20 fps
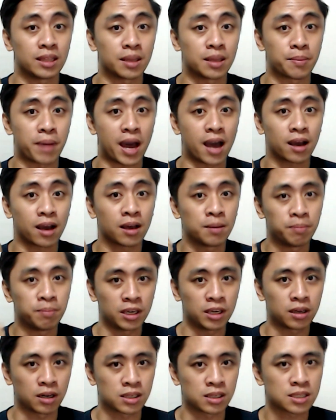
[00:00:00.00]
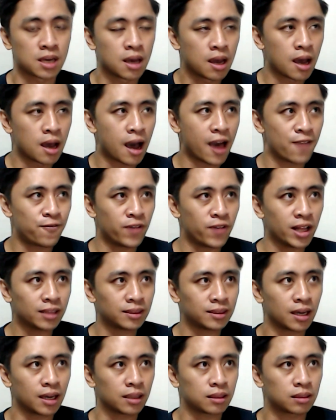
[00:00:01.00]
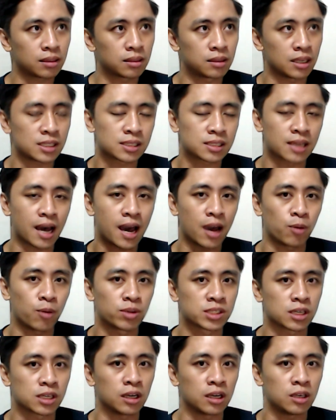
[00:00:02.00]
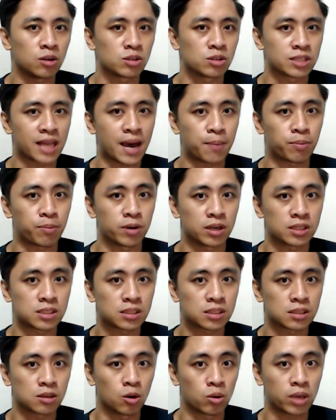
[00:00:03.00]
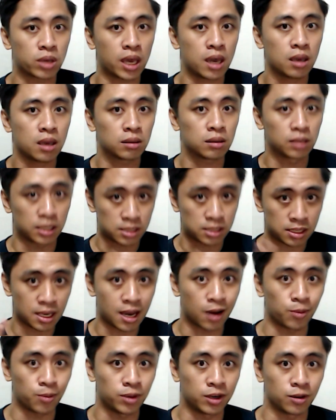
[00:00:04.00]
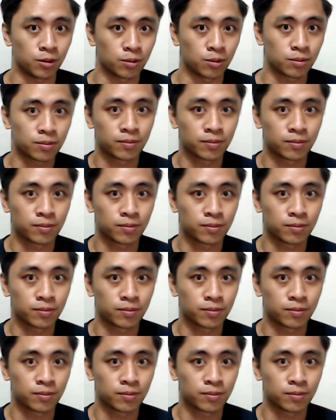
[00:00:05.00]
the back because I felt that this guy was gonna use Lapras. Okay, let's see how we do.